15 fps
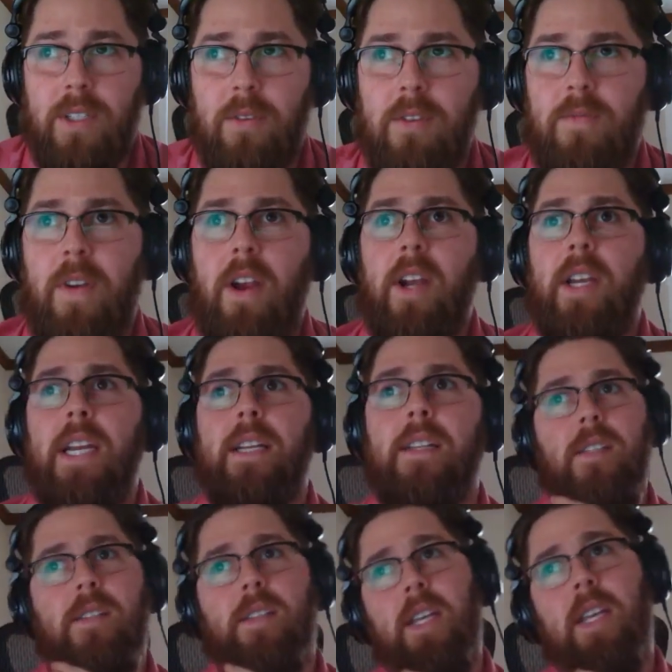very neat to
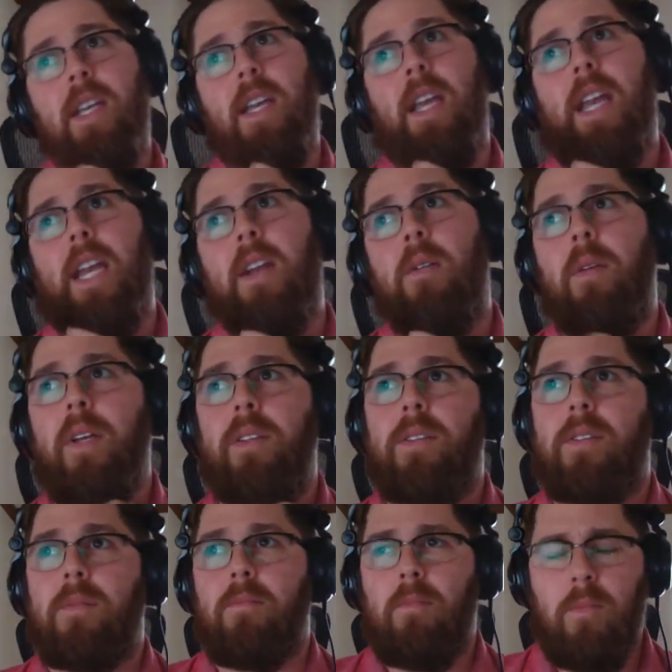see, and it
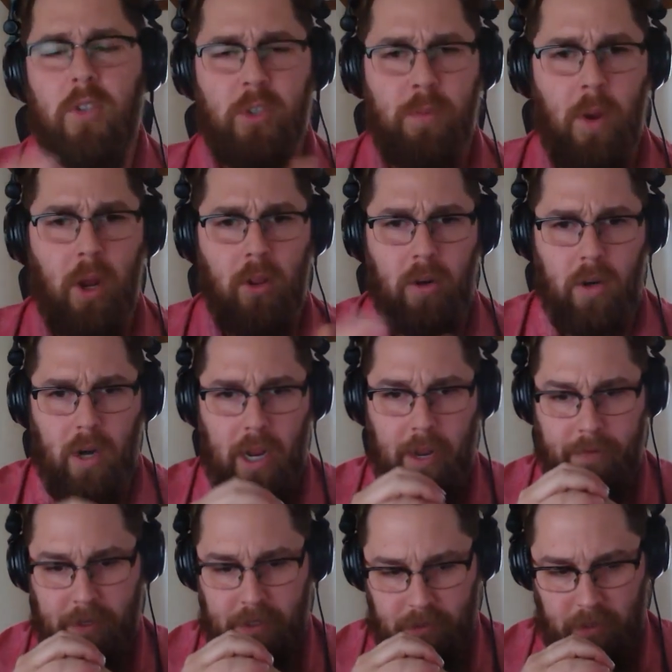was smaller,
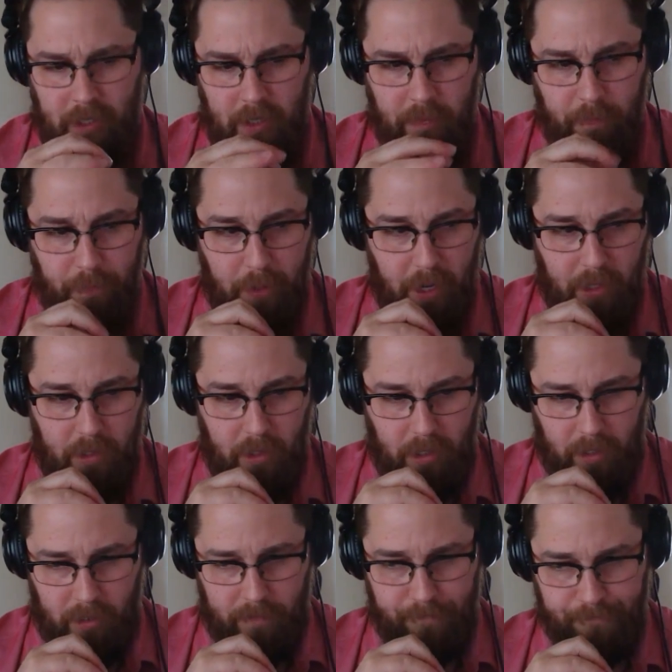obviously, but
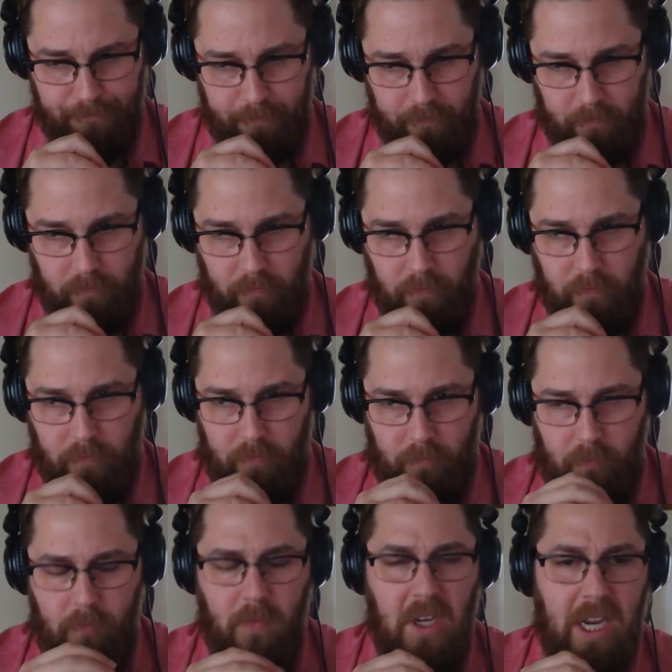
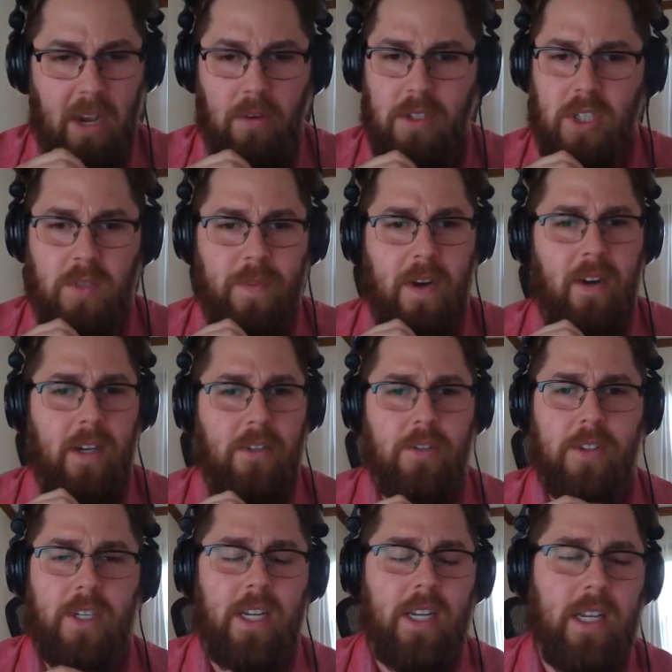it was just very
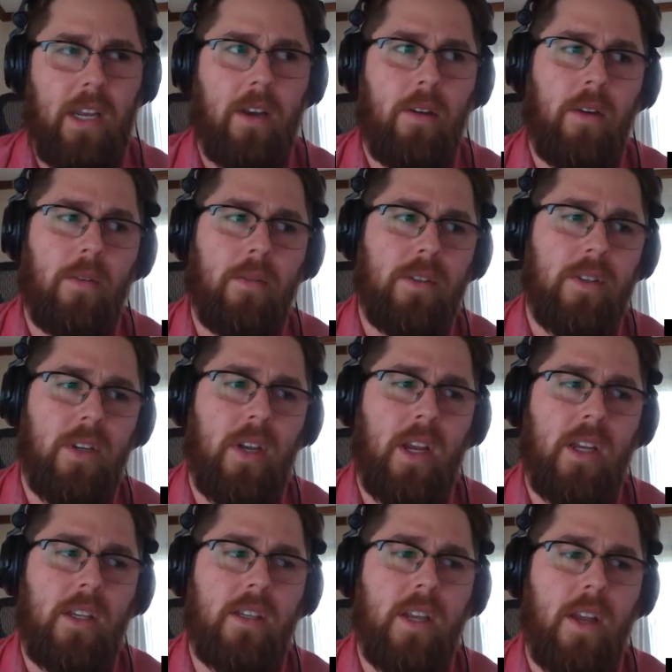interesting. It was
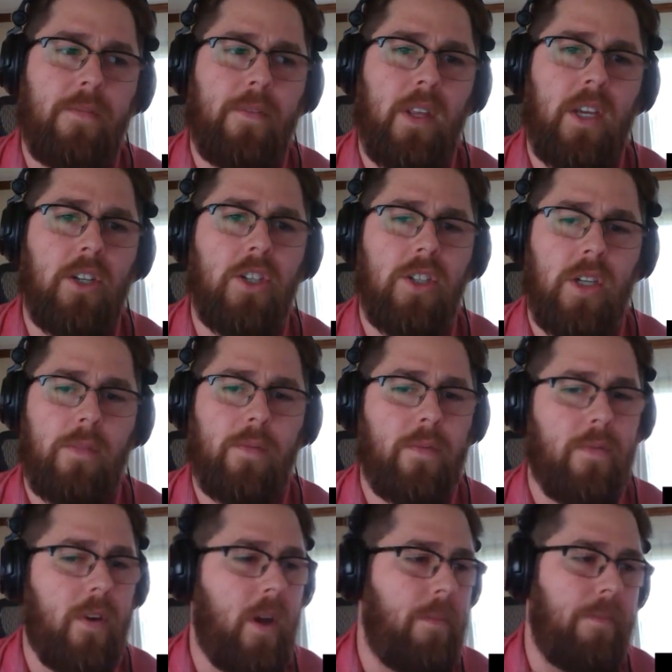definitely a shift
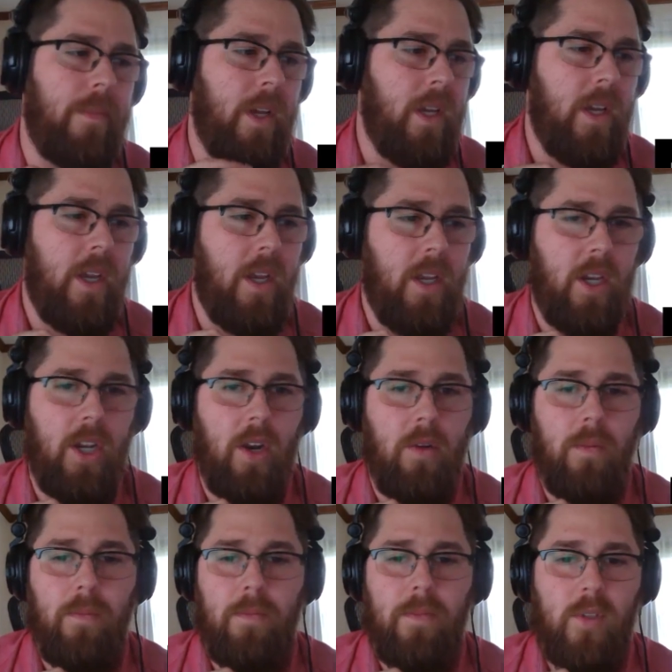from
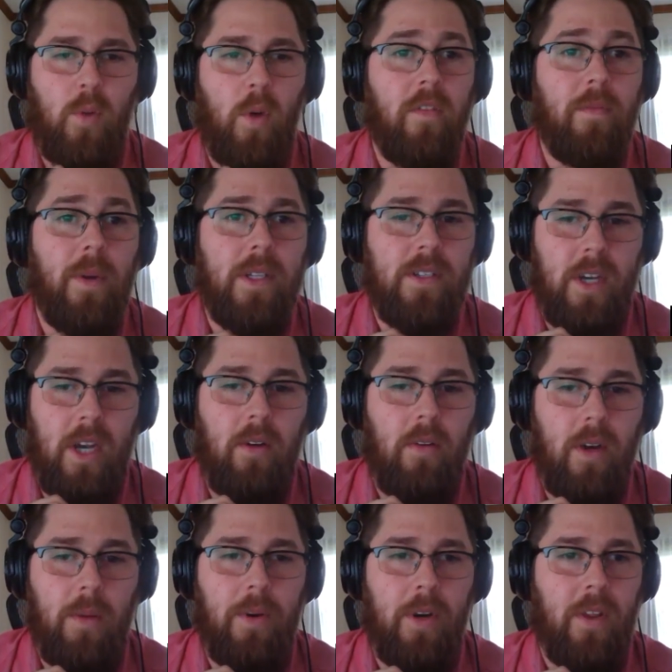12 months ago.
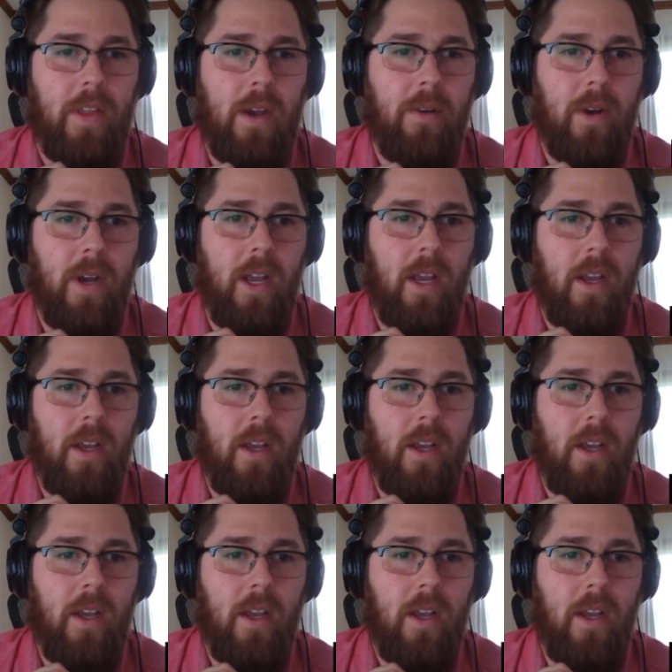I'll put it that way.